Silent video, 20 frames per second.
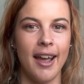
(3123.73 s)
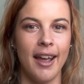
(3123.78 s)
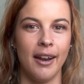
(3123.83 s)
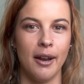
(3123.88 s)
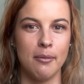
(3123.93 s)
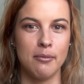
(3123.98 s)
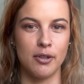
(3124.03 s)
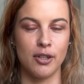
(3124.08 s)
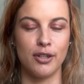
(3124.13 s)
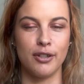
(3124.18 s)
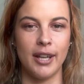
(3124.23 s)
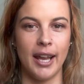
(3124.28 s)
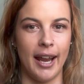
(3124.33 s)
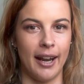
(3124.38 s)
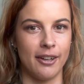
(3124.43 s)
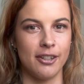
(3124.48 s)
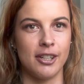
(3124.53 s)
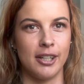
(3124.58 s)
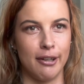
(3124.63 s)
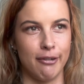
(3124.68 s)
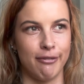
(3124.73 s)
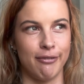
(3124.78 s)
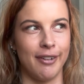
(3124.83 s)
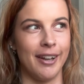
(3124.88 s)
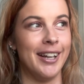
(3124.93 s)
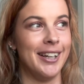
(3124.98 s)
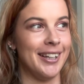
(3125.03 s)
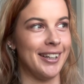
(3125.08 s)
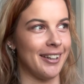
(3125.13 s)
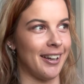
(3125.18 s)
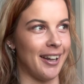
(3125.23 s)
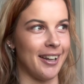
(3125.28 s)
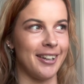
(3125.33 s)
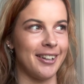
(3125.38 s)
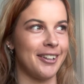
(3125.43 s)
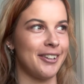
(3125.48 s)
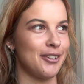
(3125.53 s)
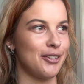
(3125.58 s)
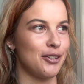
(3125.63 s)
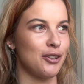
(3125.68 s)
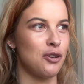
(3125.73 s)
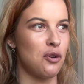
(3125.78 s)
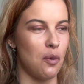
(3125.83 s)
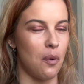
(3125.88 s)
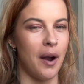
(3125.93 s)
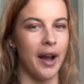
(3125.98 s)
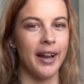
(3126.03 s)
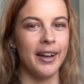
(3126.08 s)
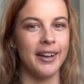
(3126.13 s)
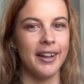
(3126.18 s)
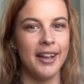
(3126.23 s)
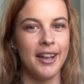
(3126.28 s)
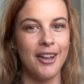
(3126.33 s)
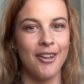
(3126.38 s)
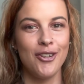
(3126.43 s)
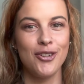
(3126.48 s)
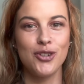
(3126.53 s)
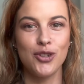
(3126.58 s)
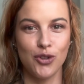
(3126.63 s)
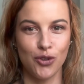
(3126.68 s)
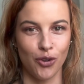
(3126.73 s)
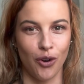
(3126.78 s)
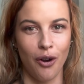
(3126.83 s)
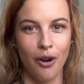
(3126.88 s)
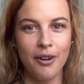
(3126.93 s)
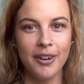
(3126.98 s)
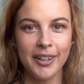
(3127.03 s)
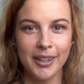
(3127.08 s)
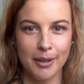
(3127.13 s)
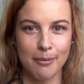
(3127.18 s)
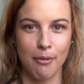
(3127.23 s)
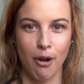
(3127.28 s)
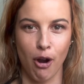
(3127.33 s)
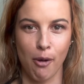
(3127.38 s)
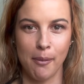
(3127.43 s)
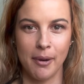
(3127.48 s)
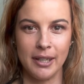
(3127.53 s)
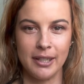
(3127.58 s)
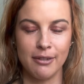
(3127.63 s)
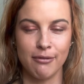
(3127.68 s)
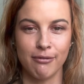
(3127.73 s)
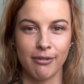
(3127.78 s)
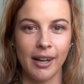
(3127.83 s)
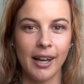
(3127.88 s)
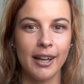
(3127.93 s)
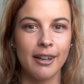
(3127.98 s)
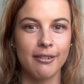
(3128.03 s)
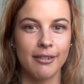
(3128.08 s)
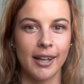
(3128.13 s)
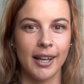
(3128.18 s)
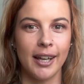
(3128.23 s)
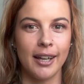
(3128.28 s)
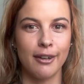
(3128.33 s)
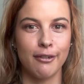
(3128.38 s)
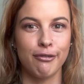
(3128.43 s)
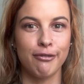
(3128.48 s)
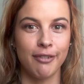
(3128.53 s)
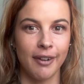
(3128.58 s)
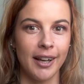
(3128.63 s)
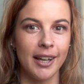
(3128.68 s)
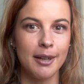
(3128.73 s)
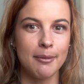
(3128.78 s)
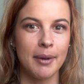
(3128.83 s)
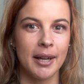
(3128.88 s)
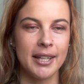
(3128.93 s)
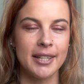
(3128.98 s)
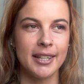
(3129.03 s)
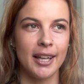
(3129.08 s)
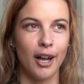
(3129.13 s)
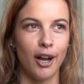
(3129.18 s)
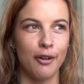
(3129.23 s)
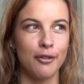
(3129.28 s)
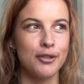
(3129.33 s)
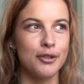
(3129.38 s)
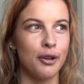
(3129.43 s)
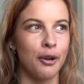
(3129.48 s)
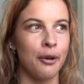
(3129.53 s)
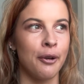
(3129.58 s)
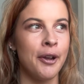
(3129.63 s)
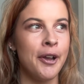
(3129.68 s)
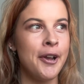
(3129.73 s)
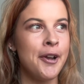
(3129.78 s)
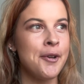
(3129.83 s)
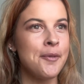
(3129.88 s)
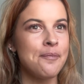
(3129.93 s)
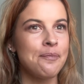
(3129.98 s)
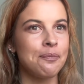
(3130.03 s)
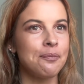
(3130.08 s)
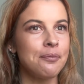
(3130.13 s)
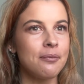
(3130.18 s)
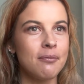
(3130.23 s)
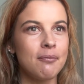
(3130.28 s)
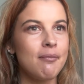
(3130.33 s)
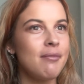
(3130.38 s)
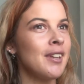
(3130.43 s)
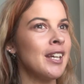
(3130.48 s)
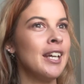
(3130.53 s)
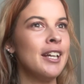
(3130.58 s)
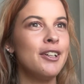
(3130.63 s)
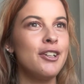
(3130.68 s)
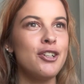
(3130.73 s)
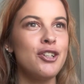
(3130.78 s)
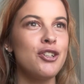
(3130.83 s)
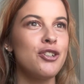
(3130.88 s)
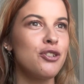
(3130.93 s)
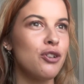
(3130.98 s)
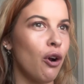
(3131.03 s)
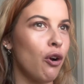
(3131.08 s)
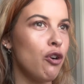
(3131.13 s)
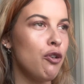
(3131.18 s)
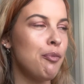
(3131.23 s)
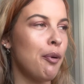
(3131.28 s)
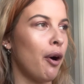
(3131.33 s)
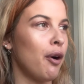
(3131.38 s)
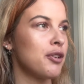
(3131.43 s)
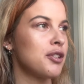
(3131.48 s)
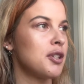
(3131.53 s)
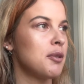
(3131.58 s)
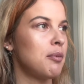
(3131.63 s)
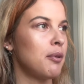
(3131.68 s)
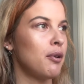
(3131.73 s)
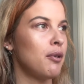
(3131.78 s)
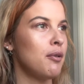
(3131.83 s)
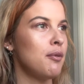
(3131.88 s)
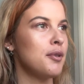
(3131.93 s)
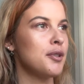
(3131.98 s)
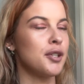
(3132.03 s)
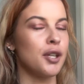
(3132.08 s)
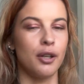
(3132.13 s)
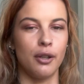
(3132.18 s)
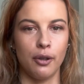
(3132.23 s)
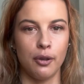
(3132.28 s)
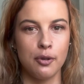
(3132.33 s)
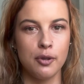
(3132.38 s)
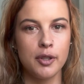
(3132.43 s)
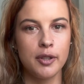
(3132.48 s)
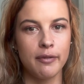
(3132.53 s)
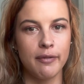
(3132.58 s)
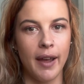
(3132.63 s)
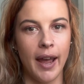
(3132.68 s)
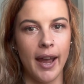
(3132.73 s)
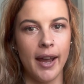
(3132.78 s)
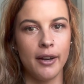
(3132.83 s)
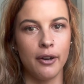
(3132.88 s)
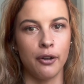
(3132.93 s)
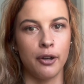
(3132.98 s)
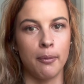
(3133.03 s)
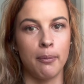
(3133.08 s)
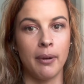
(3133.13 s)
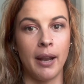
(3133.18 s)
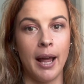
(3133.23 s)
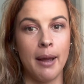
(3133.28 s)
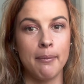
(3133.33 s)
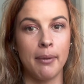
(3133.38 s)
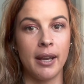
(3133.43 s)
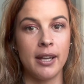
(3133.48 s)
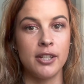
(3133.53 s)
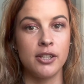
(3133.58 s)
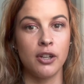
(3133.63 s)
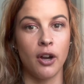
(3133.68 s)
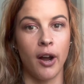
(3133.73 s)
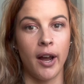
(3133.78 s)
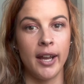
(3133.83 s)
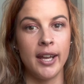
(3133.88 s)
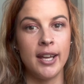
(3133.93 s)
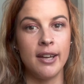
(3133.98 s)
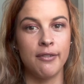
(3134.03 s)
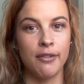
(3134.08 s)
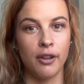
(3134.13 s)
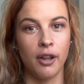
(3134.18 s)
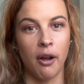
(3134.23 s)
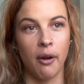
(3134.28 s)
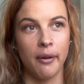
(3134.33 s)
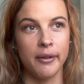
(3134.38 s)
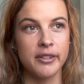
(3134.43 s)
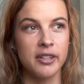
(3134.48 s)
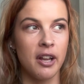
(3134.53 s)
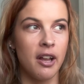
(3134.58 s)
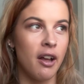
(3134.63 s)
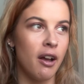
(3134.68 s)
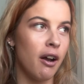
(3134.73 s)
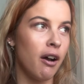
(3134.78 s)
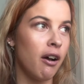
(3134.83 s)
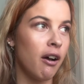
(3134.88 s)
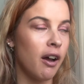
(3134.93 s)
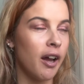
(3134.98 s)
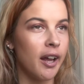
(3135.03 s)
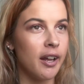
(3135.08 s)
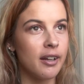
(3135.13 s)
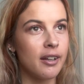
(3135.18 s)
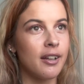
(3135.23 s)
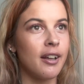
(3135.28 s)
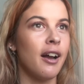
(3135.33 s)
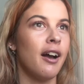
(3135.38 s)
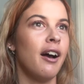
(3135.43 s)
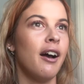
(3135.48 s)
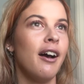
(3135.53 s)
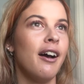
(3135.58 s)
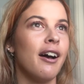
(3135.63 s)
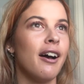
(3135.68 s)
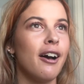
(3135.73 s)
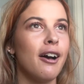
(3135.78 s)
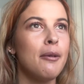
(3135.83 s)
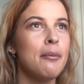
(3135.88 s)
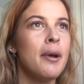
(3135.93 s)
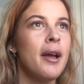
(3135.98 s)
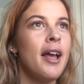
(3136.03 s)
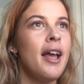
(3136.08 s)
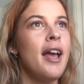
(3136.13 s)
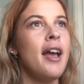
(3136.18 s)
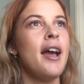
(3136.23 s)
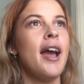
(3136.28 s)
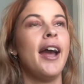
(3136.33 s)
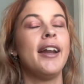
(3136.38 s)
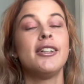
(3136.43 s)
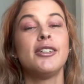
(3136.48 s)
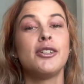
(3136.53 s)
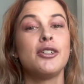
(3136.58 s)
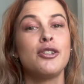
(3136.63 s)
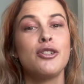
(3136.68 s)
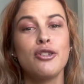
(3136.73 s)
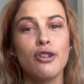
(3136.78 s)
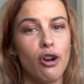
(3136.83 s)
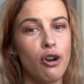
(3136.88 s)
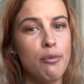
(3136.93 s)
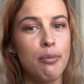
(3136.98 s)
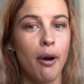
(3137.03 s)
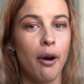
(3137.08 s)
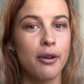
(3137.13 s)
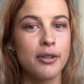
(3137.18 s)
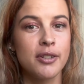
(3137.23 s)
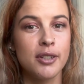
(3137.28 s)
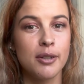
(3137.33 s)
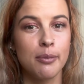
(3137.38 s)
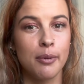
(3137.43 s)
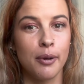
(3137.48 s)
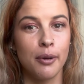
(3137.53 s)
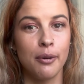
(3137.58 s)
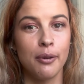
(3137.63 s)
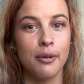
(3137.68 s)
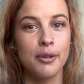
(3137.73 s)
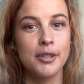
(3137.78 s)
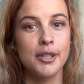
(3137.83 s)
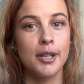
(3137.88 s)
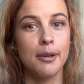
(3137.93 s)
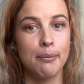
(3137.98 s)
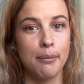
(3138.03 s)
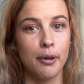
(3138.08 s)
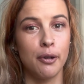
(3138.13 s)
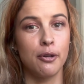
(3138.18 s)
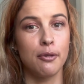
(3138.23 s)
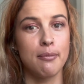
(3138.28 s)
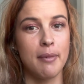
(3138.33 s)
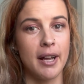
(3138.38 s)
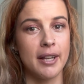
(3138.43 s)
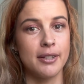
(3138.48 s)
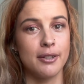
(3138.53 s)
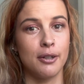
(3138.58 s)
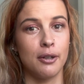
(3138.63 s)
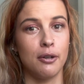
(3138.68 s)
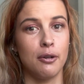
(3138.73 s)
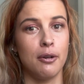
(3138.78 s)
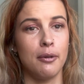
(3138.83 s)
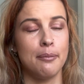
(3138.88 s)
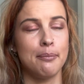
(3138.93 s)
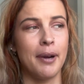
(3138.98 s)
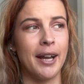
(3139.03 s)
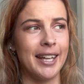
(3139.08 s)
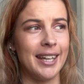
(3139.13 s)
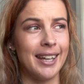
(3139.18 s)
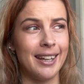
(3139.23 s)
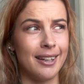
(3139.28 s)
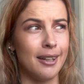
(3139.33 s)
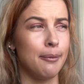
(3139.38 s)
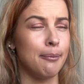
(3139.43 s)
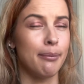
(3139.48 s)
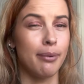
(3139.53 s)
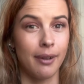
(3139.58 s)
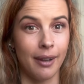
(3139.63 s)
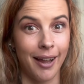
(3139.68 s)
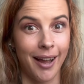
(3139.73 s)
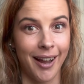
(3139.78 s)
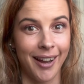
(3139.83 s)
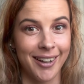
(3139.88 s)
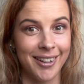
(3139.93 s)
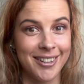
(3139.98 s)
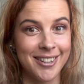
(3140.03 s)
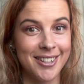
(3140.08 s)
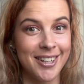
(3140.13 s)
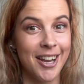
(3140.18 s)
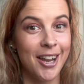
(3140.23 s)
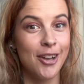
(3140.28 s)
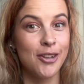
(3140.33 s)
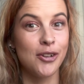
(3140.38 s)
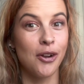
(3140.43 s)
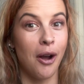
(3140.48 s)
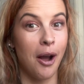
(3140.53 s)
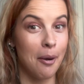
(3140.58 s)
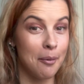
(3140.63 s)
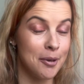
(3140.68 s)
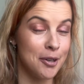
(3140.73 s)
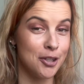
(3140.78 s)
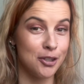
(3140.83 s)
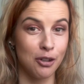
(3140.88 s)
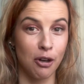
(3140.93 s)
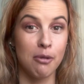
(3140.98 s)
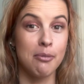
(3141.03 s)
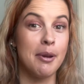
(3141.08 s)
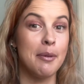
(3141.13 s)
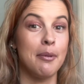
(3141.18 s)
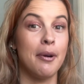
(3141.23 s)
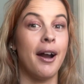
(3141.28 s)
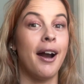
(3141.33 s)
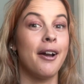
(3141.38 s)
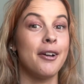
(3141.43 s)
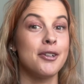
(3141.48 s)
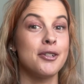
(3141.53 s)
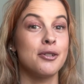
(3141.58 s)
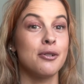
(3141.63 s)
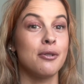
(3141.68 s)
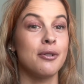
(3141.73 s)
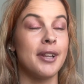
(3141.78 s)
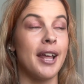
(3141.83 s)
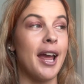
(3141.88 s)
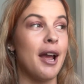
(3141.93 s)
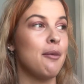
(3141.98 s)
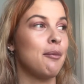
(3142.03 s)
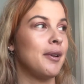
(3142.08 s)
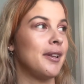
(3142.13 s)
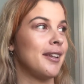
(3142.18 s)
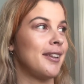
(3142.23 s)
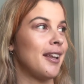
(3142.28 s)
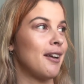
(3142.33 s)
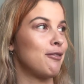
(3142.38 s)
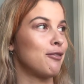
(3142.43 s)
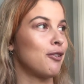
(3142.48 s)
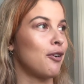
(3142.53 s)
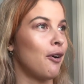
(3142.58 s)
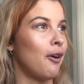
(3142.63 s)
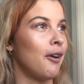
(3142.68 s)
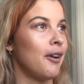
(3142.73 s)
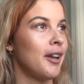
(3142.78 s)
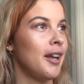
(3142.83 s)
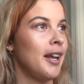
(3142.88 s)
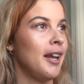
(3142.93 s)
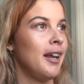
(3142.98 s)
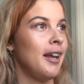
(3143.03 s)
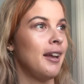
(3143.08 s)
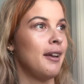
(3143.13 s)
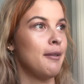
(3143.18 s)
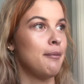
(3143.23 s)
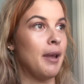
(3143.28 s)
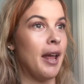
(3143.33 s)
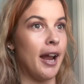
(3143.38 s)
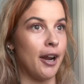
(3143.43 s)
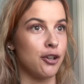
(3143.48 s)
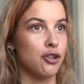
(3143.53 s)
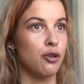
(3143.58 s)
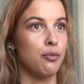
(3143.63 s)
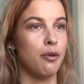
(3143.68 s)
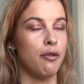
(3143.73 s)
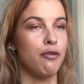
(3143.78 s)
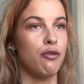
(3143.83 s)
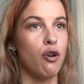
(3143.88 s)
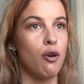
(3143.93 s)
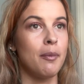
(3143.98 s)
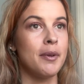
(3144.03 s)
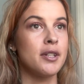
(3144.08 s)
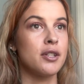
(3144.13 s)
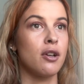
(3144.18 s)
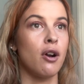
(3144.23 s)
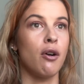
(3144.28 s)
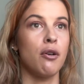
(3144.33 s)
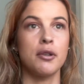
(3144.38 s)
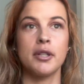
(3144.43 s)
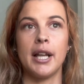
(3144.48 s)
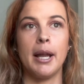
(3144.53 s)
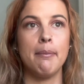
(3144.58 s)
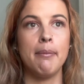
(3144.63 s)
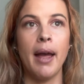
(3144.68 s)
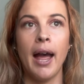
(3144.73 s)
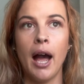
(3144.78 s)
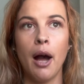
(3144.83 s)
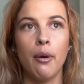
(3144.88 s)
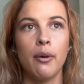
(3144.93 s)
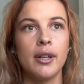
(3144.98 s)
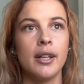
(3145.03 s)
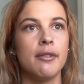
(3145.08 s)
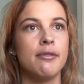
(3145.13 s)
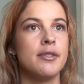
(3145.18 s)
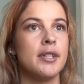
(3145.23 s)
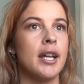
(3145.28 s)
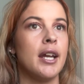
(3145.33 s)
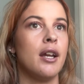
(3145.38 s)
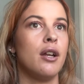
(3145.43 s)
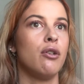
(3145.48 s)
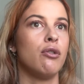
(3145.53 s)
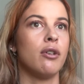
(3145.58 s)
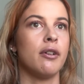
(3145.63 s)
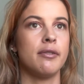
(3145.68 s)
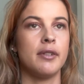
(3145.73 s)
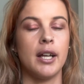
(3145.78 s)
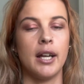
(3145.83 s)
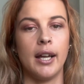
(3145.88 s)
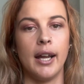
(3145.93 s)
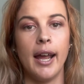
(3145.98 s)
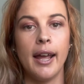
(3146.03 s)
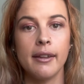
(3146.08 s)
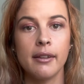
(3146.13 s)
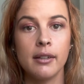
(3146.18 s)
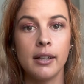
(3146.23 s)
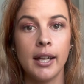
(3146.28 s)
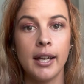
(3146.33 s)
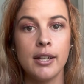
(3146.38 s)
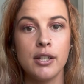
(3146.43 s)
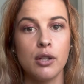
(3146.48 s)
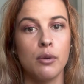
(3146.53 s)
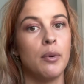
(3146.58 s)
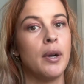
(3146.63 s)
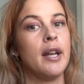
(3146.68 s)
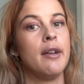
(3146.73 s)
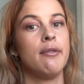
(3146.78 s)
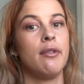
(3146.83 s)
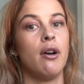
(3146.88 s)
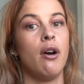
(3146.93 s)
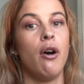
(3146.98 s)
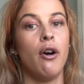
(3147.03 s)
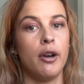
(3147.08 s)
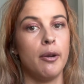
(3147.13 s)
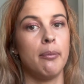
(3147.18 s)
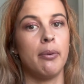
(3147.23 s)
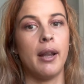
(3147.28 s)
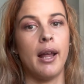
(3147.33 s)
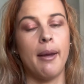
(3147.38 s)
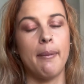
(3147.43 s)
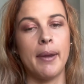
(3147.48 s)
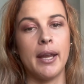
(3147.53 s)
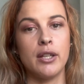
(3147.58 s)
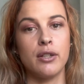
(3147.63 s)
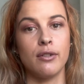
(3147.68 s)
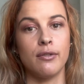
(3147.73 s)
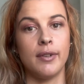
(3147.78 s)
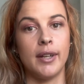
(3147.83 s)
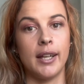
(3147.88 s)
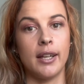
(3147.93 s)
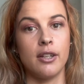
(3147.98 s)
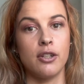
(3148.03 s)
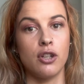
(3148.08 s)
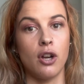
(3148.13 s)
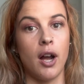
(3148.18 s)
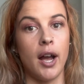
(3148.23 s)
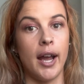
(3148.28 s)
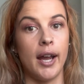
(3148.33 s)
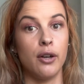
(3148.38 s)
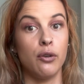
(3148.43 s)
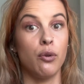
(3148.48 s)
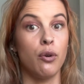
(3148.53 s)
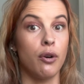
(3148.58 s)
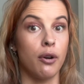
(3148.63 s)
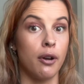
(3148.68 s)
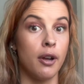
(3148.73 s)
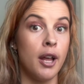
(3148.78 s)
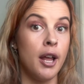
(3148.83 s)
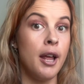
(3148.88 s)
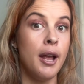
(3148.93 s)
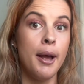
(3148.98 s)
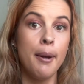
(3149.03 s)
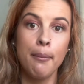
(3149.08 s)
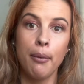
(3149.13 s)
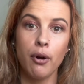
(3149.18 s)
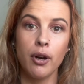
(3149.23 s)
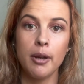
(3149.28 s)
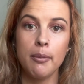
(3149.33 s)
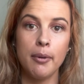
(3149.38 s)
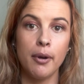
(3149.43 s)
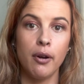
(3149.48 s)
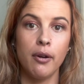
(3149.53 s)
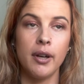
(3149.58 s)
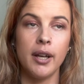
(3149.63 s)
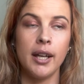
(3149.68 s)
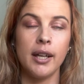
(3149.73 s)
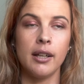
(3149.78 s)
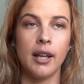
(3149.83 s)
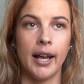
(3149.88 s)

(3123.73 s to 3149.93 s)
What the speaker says: And I'm just actually feeling like quite strong at the moment and really, really feeling myself. So it is so possible to lose fat on a plant-based diet, even though it's higher carb, and it is so possible to build muscle by eating plants. So I want to show people how to do that, whether they've got actual performance goals like powerlifting, or if they're athletes or whatever, on a plant-based or vegan diet, or bodybuilding.